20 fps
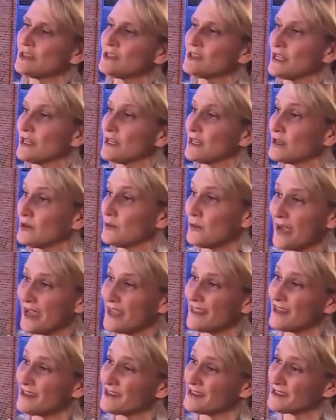is done in a
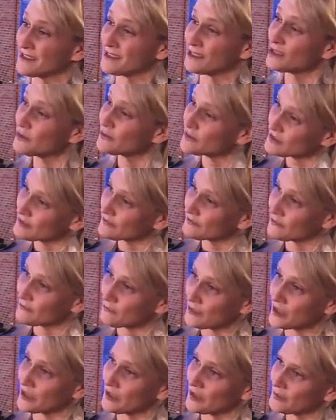way that is inclusive of worker